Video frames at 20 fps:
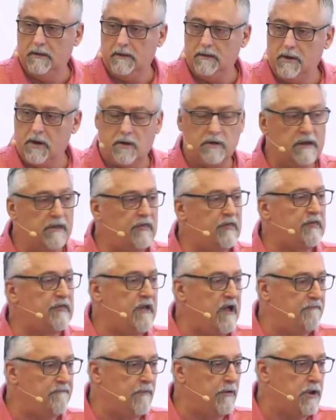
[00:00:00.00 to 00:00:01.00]
You're going to
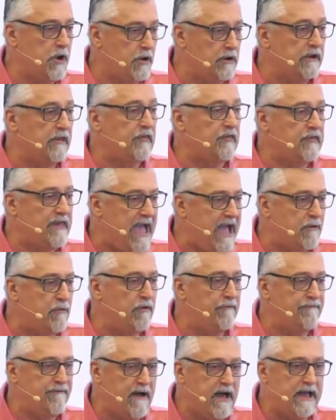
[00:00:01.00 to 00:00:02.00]
suffer. You're going to
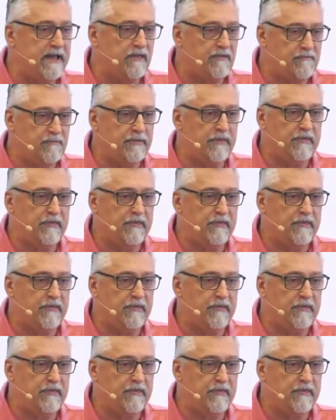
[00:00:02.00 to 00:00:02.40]
sacrifice for